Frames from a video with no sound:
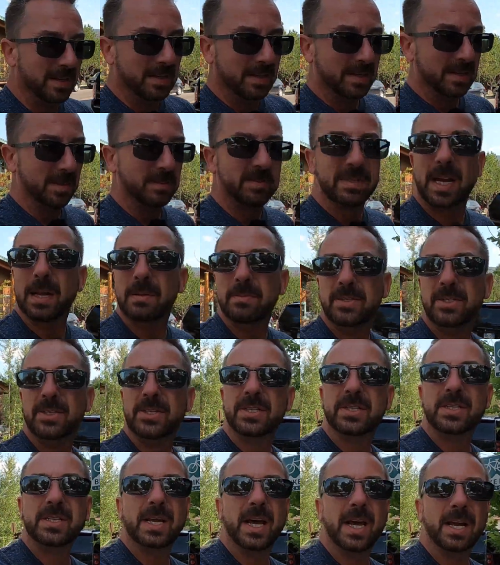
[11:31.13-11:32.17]
sometimes you
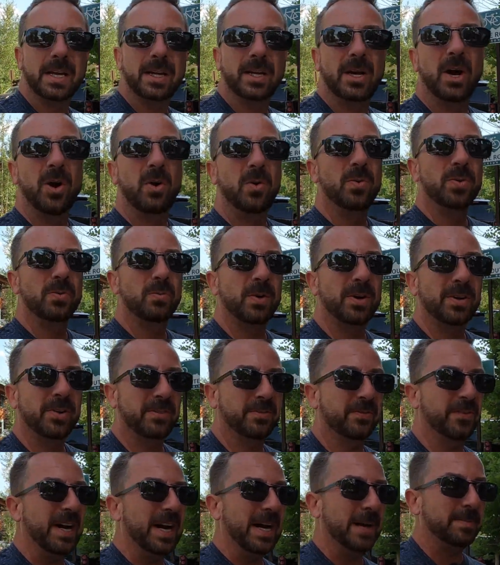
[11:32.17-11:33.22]
just gotta go with where
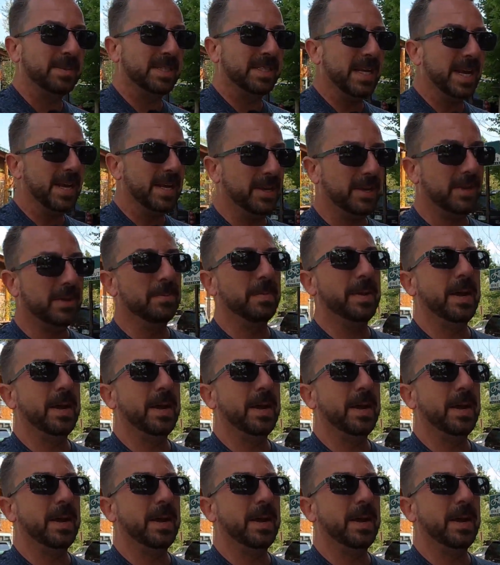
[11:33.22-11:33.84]
the vibes take you,